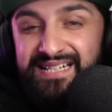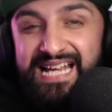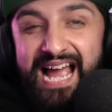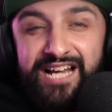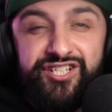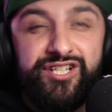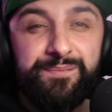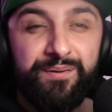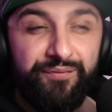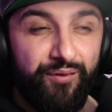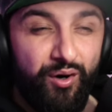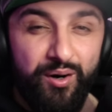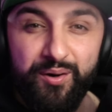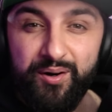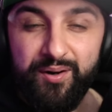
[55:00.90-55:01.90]
actually,
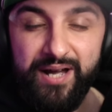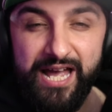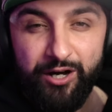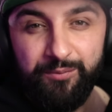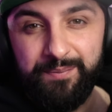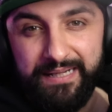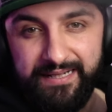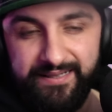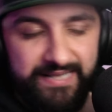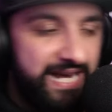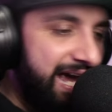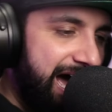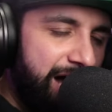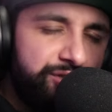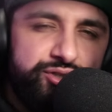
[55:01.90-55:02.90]
before Hellblade,
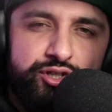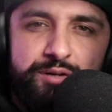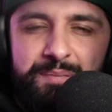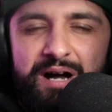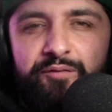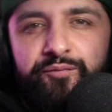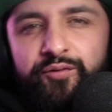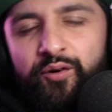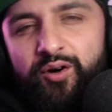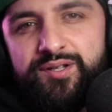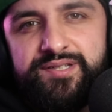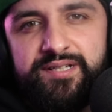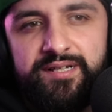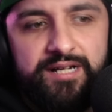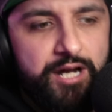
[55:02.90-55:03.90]
I'll talk about
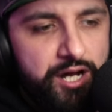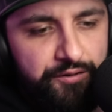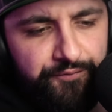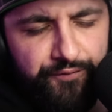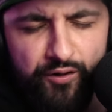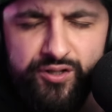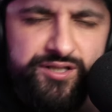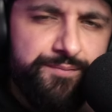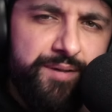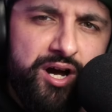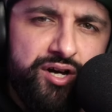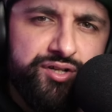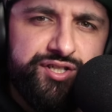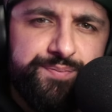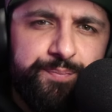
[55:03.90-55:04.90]
Forza. Forza
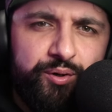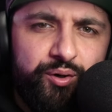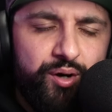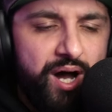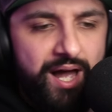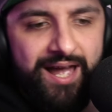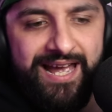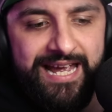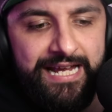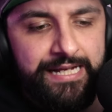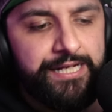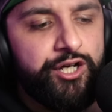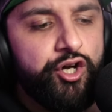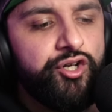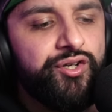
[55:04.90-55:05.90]
Motorsport
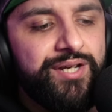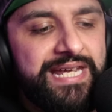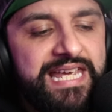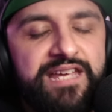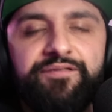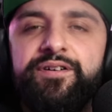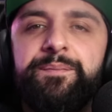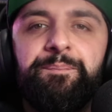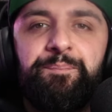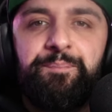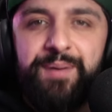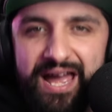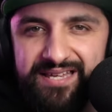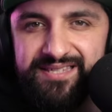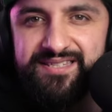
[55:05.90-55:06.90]
couldn't even
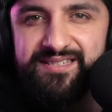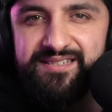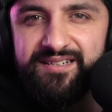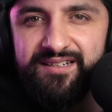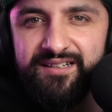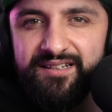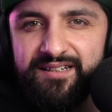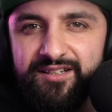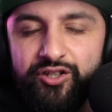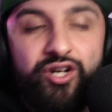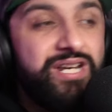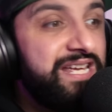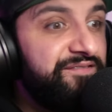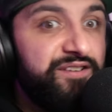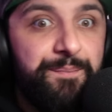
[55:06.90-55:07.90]
best,
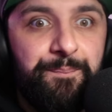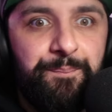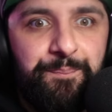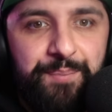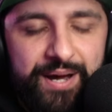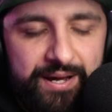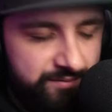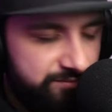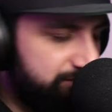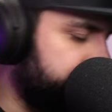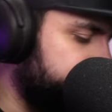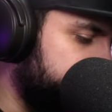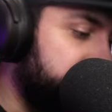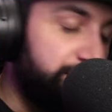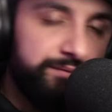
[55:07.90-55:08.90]
couldn't even, be
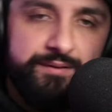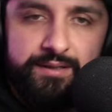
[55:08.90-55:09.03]
well,